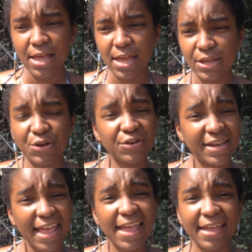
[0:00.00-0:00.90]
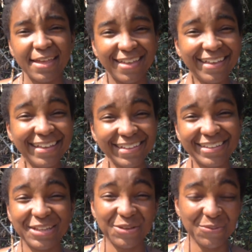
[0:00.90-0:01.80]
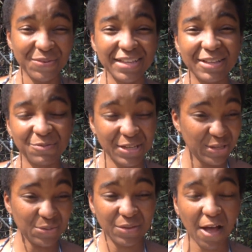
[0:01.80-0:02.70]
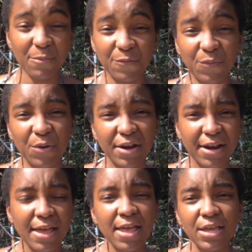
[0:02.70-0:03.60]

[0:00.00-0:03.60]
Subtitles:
in your day than you thought before.